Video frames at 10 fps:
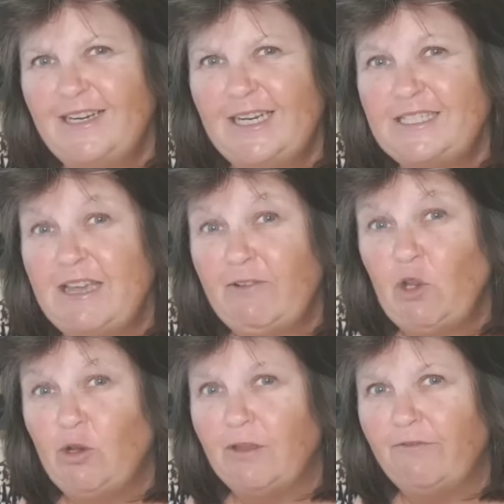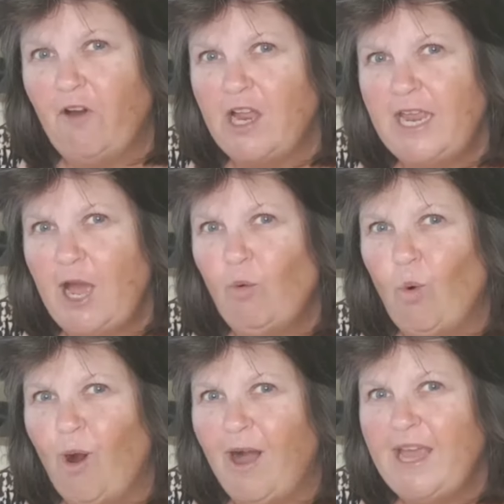Let's have a look and find out
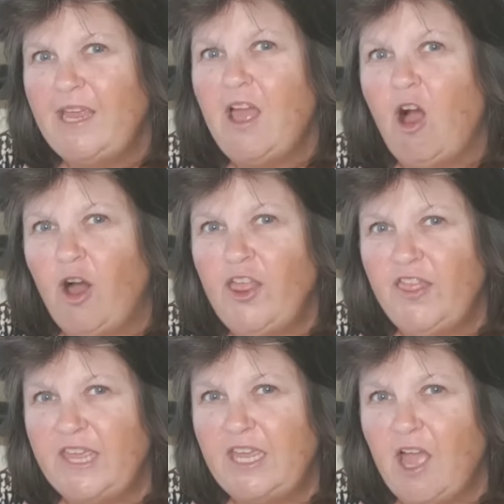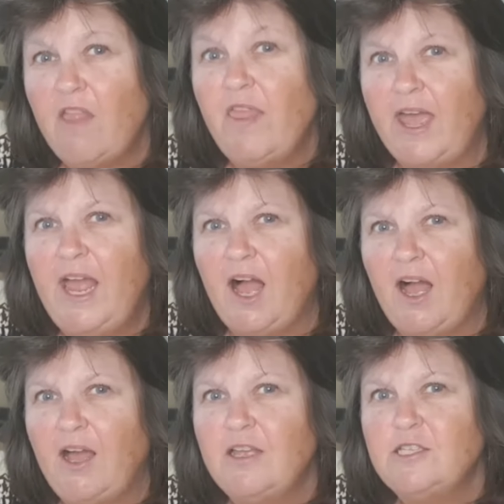why I think they
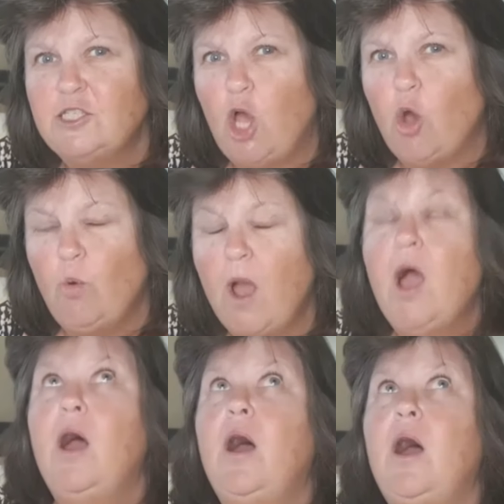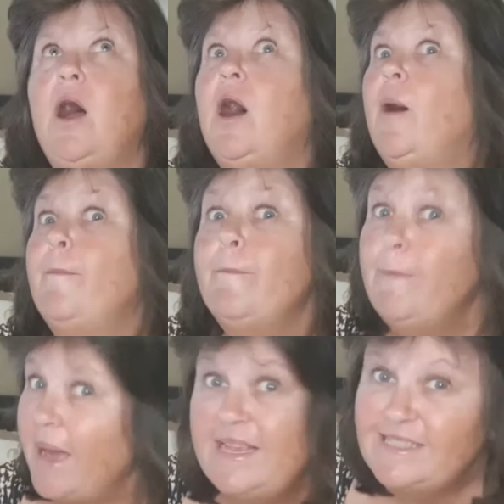are so
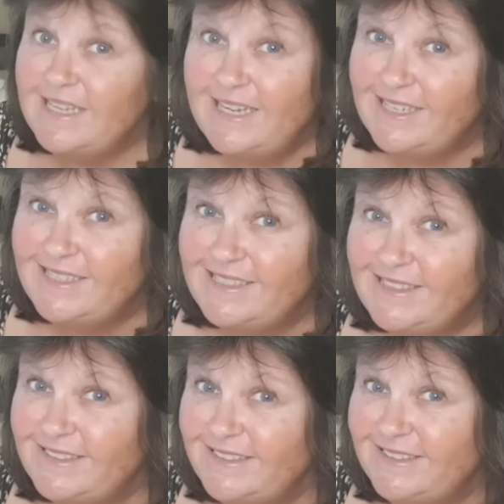amazing.